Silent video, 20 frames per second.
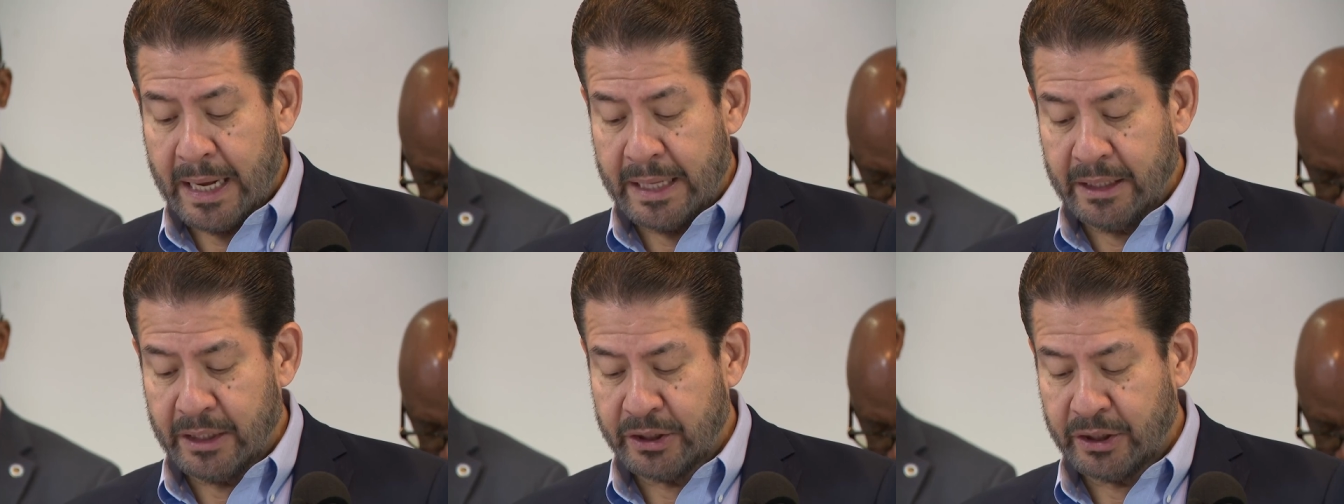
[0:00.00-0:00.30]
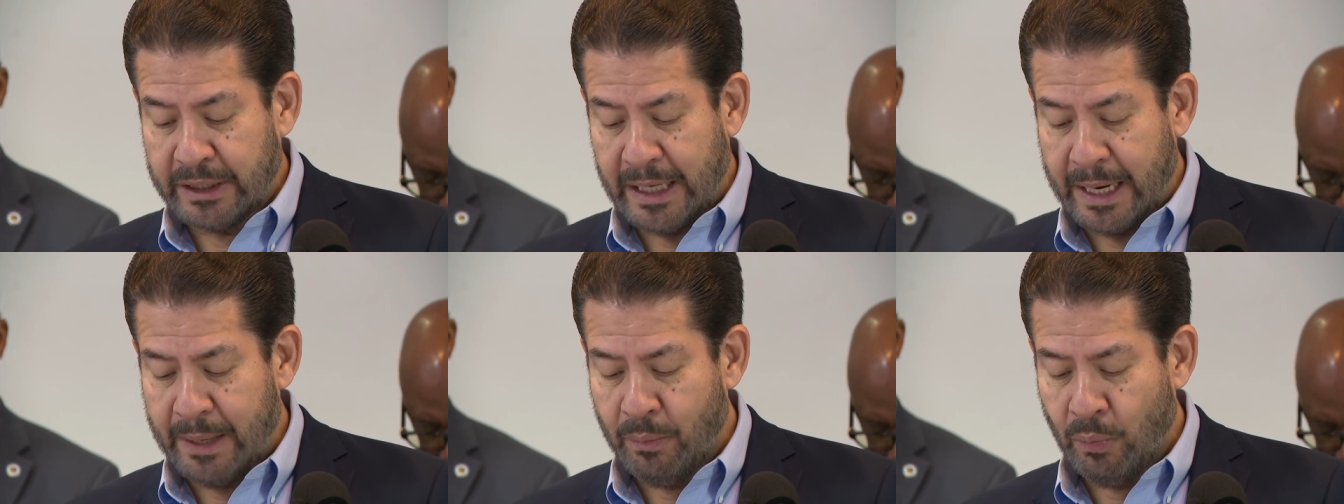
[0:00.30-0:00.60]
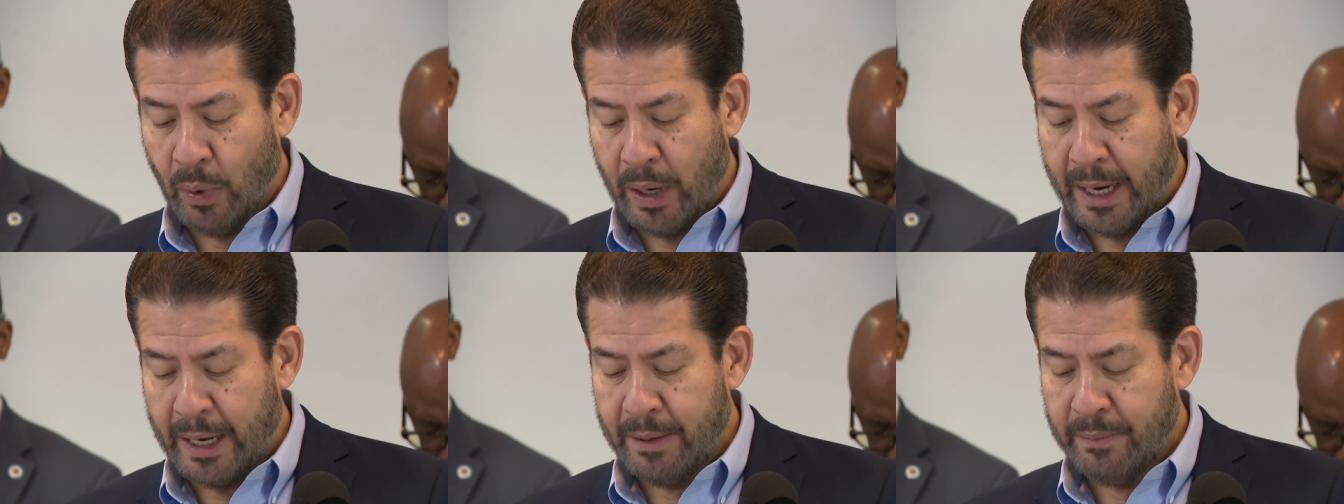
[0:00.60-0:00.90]
In the
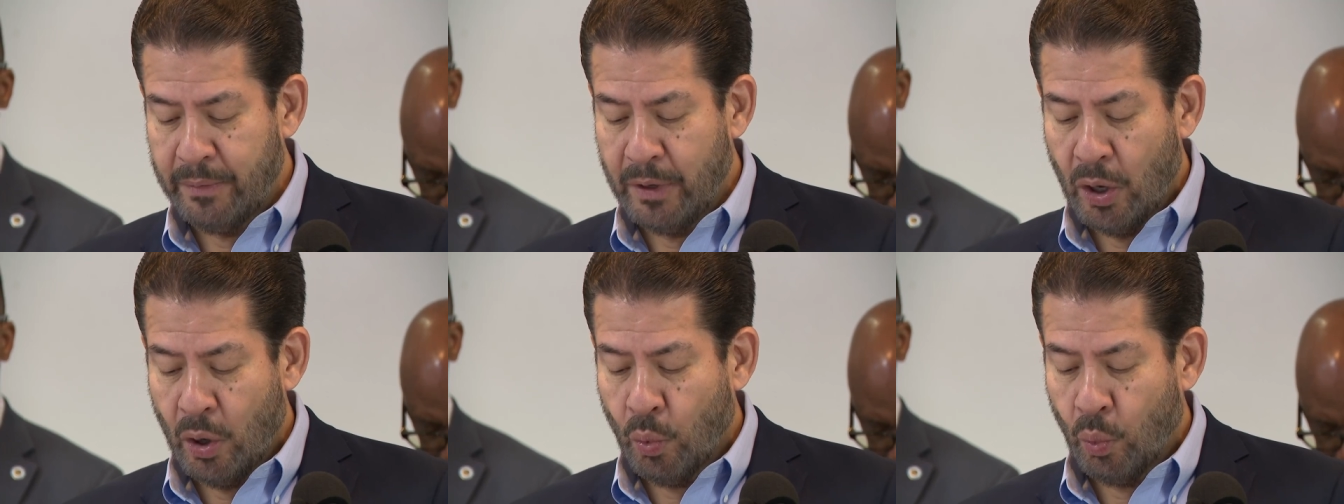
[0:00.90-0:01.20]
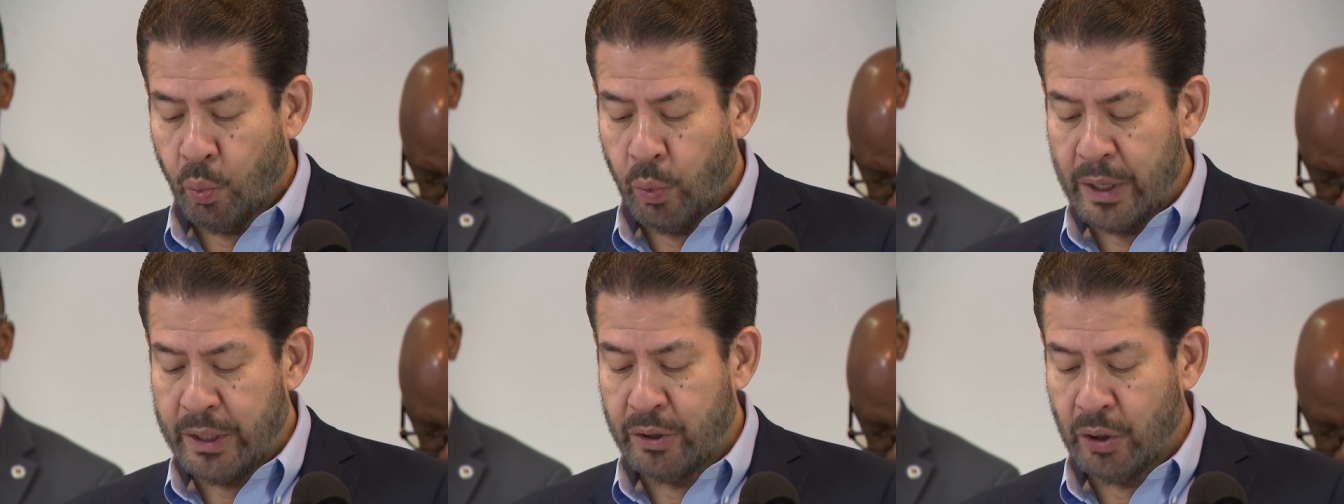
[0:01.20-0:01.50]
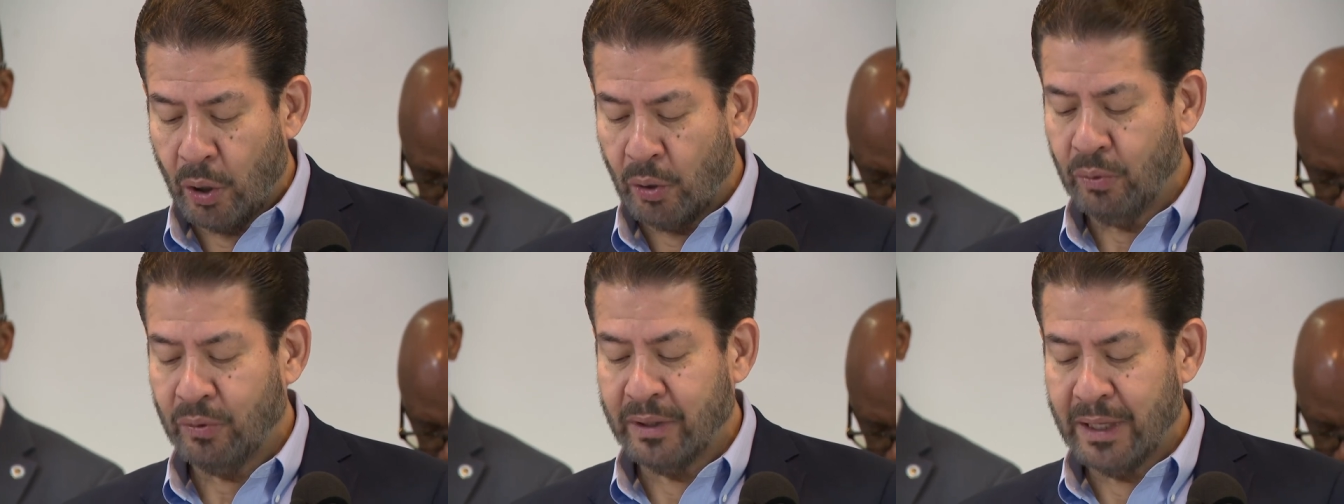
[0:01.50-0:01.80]
same way, we
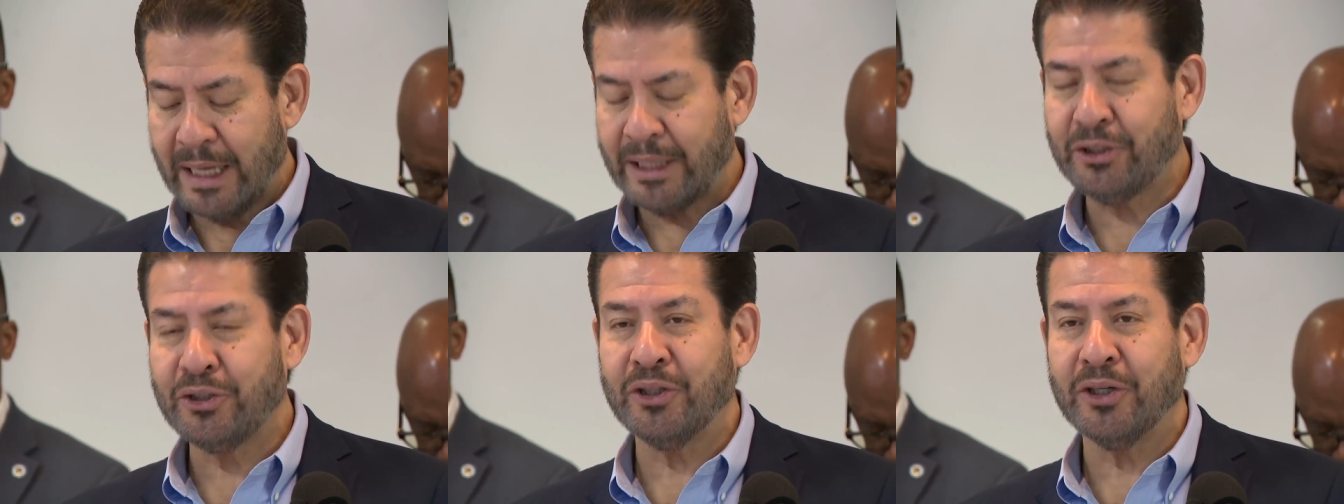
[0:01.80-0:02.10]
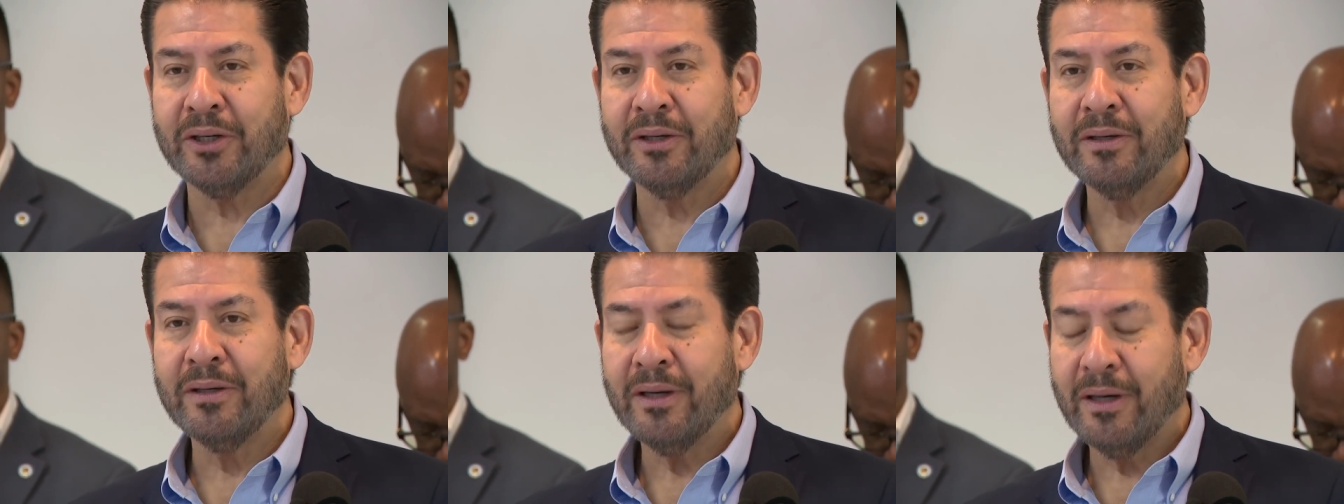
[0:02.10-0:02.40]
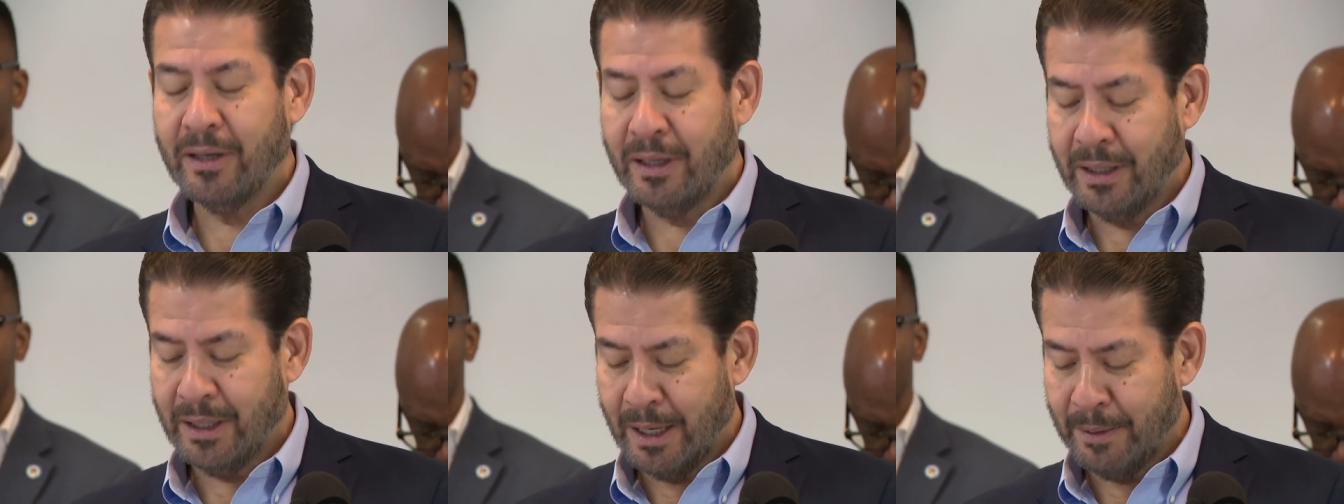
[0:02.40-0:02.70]
don't lecture
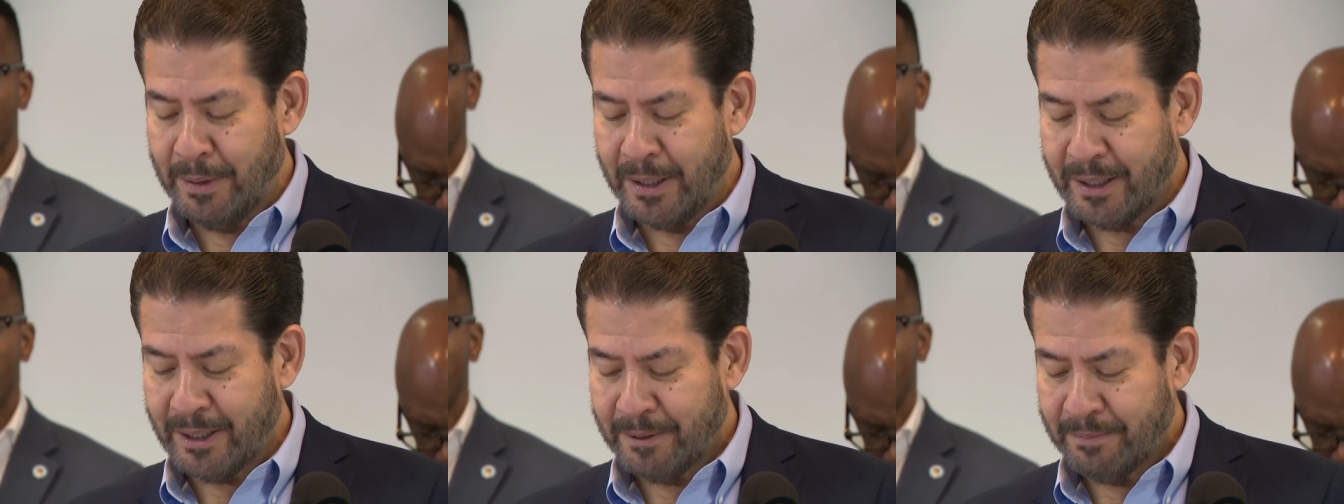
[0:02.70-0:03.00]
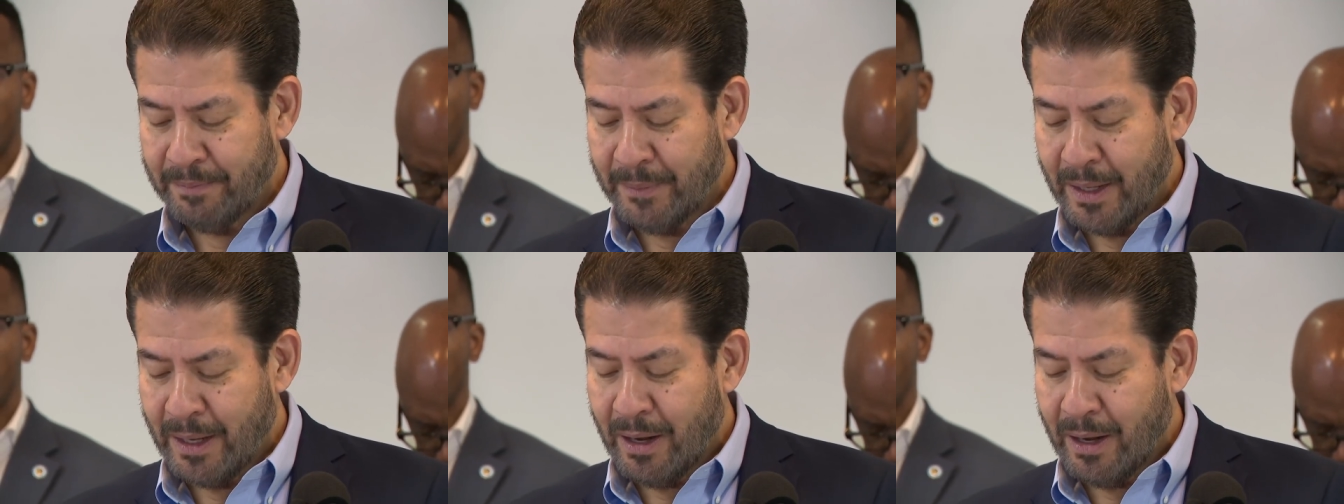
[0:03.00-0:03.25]
Lubbock